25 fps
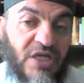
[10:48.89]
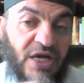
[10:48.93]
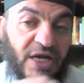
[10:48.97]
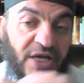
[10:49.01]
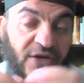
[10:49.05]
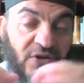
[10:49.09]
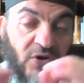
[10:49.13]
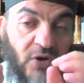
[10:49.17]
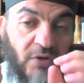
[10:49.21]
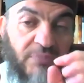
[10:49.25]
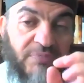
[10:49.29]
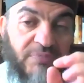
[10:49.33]
I
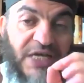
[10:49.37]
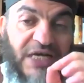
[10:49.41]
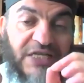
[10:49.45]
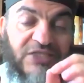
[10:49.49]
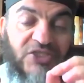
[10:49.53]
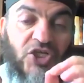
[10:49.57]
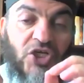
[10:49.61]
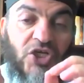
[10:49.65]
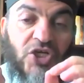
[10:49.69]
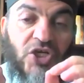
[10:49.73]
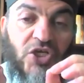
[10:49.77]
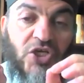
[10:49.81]
hope that
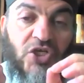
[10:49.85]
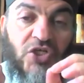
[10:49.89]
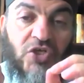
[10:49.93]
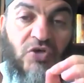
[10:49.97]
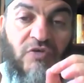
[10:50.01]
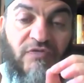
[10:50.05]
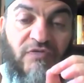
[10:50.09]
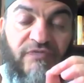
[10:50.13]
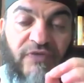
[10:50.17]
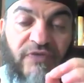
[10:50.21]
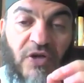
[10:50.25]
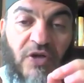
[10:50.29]

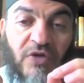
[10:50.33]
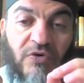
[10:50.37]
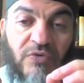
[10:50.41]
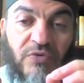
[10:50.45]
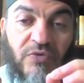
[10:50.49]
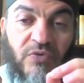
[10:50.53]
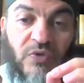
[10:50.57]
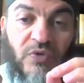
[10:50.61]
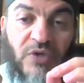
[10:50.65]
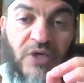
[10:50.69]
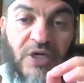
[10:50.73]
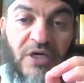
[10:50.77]
you
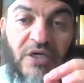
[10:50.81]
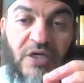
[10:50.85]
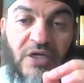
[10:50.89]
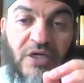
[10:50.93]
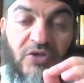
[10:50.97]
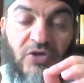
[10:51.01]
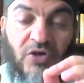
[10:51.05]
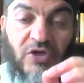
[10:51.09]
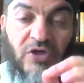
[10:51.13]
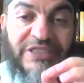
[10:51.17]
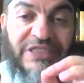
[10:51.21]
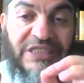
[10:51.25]
follow
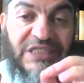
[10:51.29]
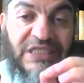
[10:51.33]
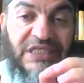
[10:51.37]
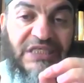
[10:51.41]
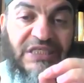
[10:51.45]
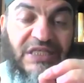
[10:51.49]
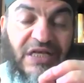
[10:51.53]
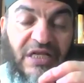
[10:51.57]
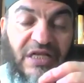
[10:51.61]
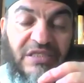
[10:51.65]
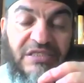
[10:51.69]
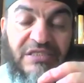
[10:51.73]
those
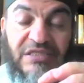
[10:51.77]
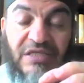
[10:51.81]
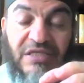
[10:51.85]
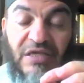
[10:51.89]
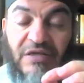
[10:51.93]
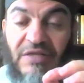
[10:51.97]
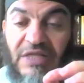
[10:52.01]
details,